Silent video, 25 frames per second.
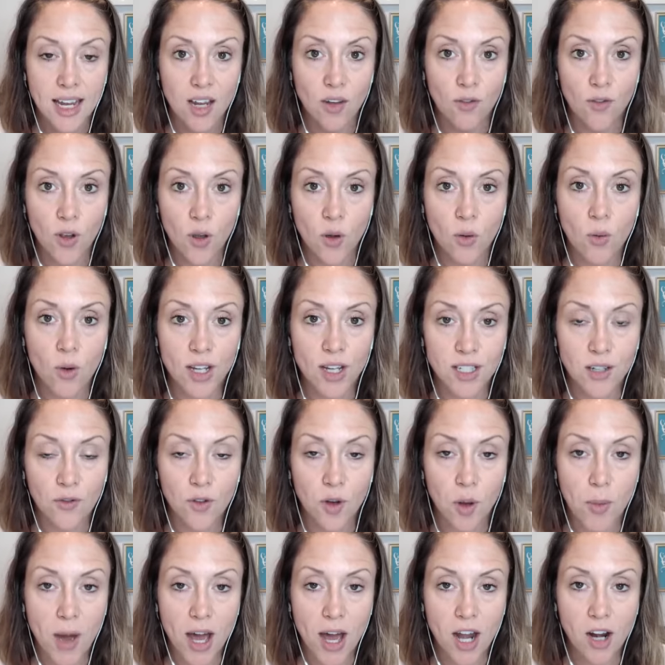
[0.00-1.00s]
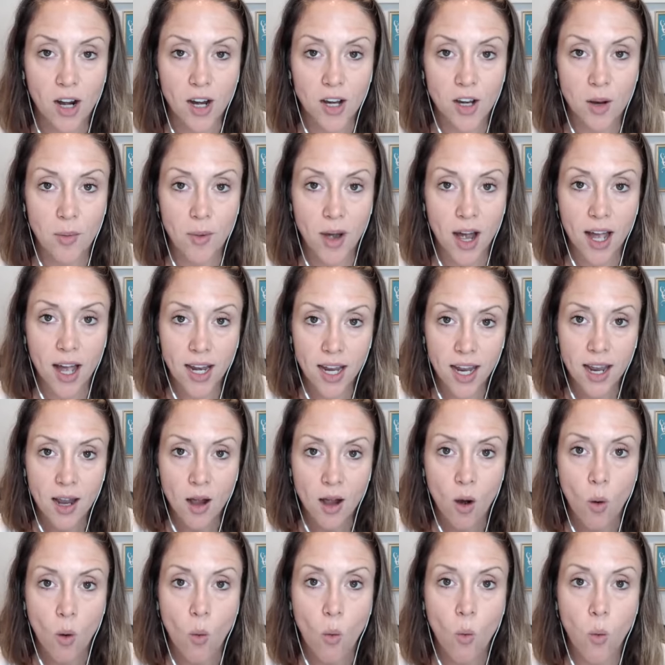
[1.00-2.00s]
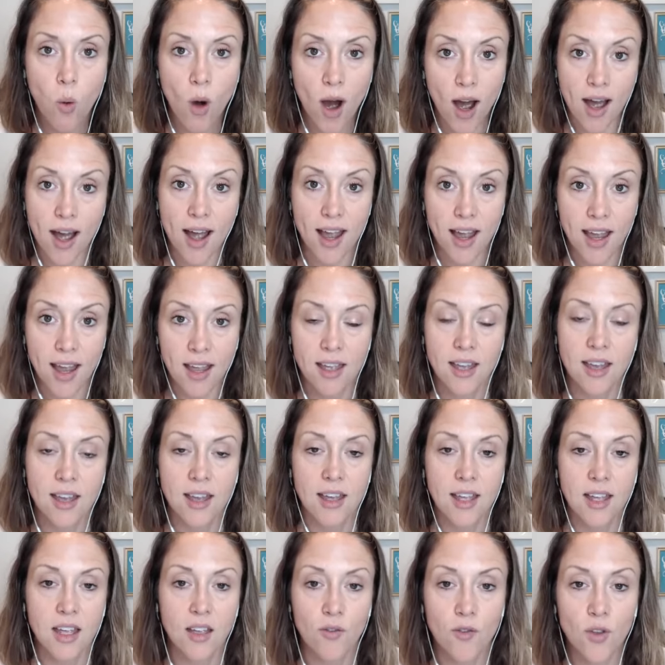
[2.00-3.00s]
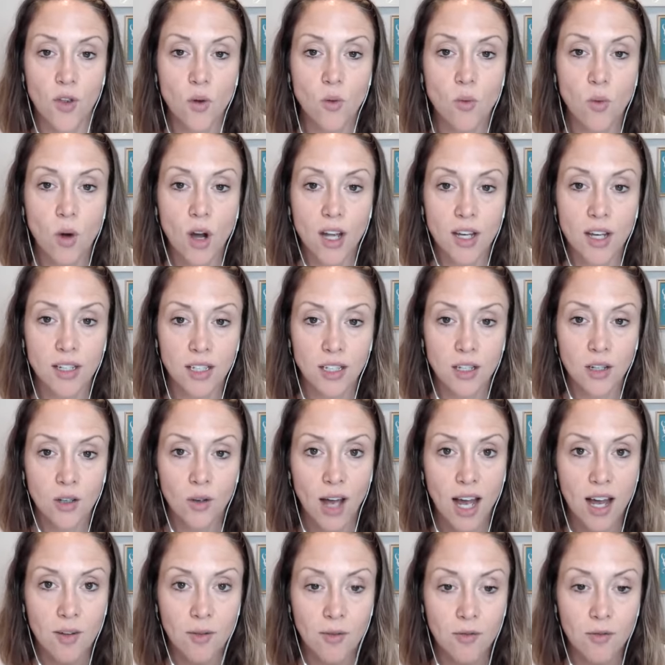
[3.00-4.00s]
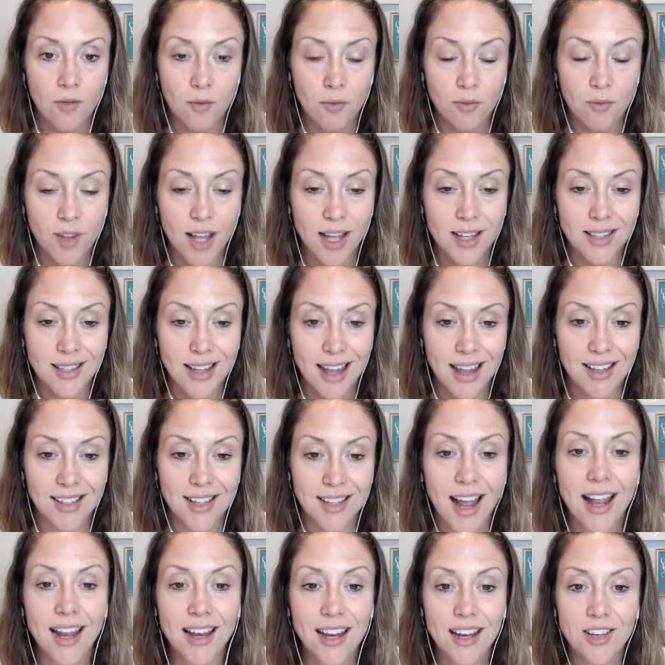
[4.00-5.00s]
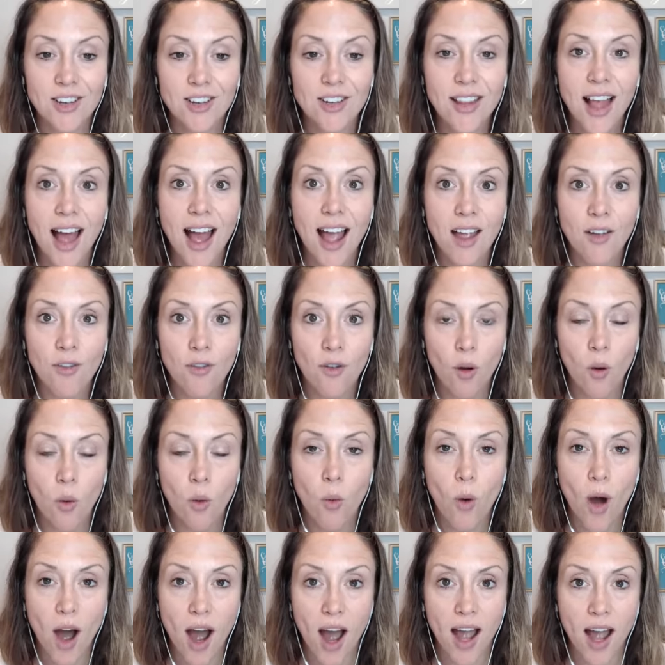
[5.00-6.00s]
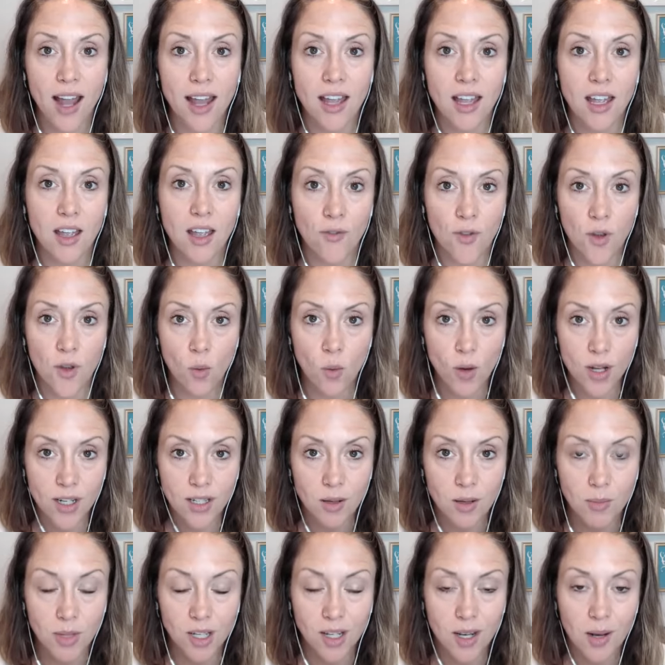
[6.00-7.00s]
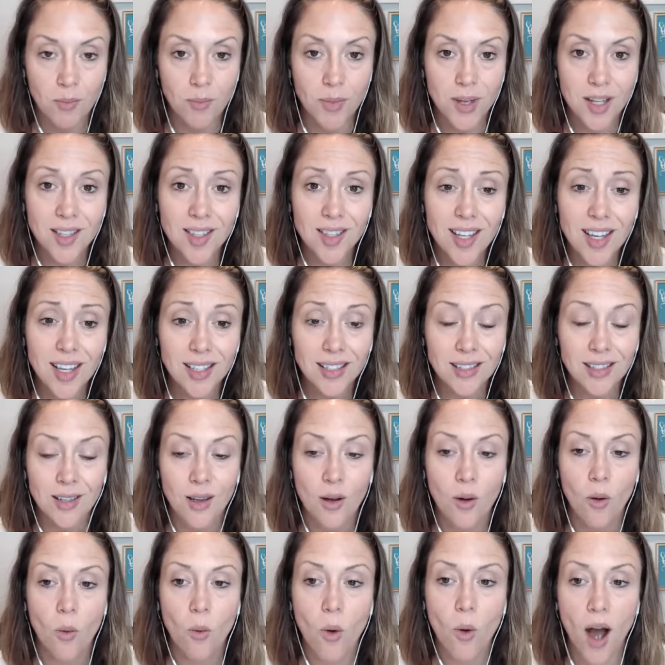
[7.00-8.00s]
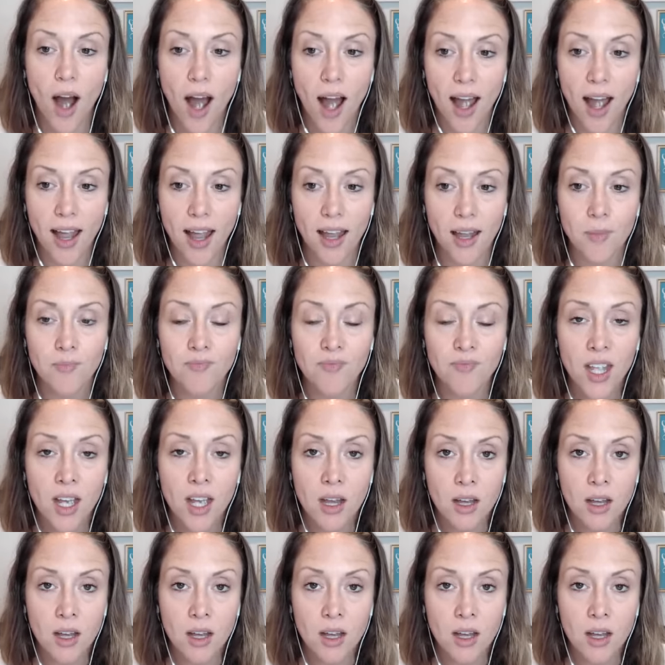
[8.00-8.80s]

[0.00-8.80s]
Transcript: If you want to feel better in your body, why? If you want to have less anxiety in your life, why? If you want to build a business, why?